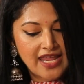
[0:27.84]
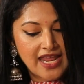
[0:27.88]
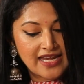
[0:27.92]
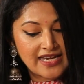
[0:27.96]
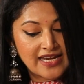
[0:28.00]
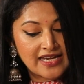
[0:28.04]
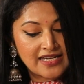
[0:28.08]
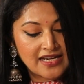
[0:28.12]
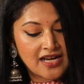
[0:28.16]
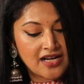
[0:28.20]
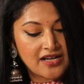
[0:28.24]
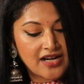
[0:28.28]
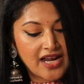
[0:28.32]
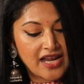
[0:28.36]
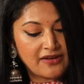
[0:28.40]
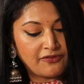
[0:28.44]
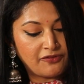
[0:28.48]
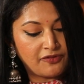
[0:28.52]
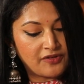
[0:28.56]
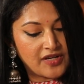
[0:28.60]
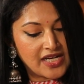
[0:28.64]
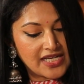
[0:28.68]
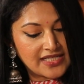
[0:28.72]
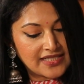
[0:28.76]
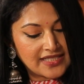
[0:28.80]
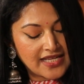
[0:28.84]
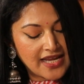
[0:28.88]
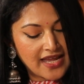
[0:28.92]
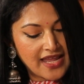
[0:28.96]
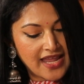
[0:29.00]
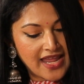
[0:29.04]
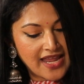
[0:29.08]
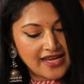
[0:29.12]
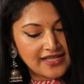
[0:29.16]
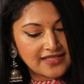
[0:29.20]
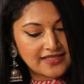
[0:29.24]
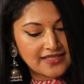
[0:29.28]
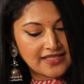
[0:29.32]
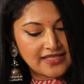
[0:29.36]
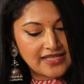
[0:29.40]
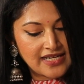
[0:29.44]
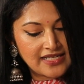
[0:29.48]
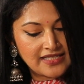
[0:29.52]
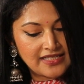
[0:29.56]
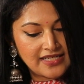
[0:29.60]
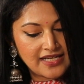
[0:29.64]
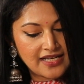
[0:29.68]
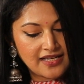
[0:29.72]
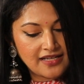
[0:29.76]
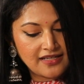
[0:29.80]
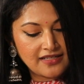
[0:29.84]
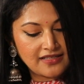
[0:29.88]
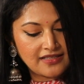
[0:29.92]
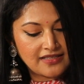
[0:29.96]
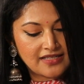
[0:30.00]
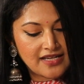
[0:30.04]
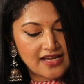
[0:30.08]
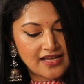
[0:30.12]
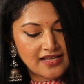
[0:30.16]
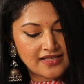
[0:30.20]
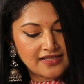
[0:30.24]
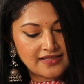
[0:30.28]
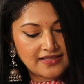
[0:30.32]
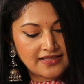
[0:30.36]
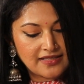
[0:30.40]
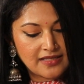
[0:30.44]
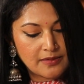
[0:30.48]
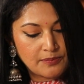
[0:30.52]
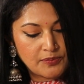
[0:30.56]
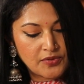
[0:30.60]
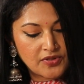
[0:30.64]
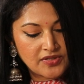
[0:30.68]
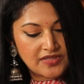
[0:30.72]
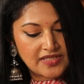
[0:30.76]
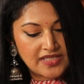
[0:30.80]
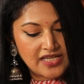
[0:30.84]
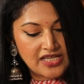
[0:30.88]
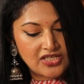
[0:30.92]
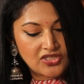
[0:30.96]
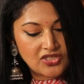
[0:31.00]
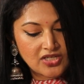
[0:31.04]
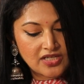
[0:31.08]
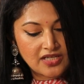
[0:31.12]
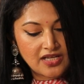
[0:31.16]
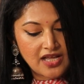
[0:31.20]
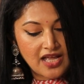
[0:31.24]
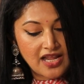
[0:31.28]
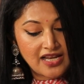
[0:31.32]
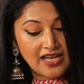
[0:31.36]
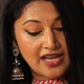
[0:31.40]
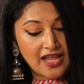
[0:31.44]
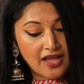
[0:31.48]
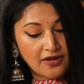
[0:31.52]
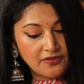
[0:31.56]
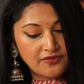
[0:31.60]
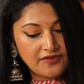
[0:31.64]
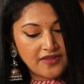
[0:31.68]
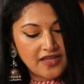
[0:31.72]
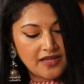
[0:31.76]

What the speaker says: Can NRI freeze their eggs in India? Does the procedure allow